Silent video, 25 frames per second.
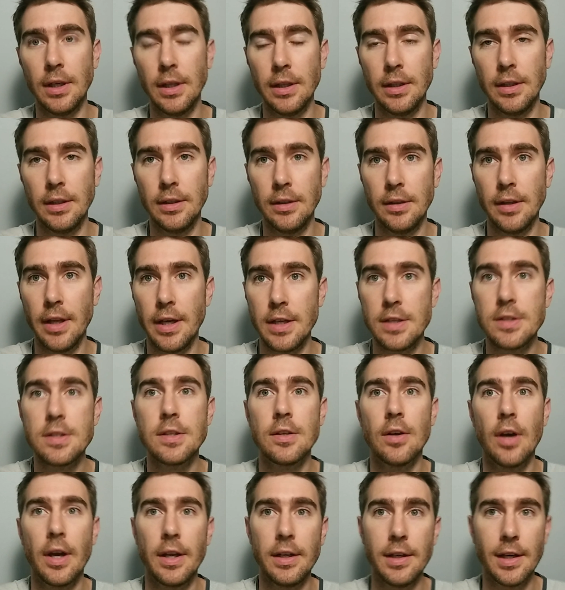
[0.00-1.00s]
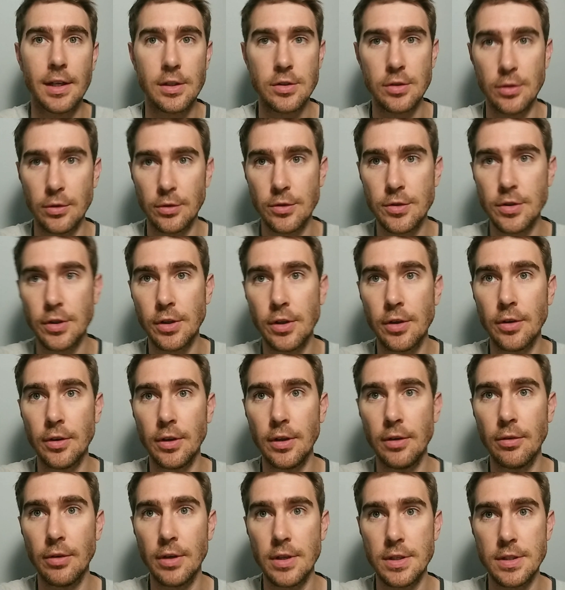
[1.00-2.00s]
and they cite national
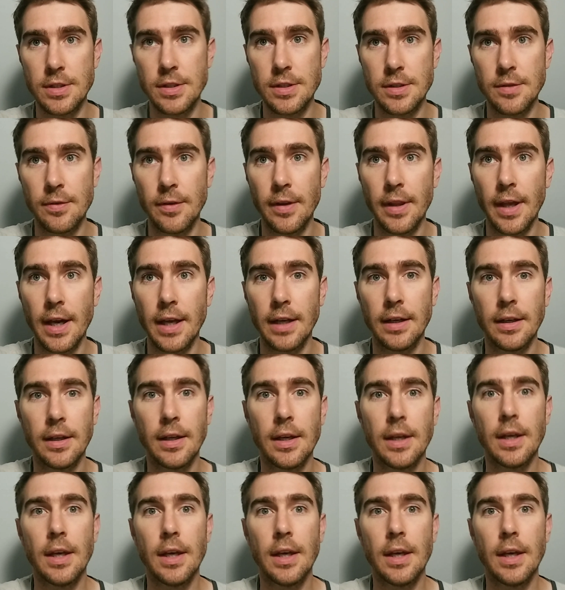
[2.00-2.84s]
security reasons for that.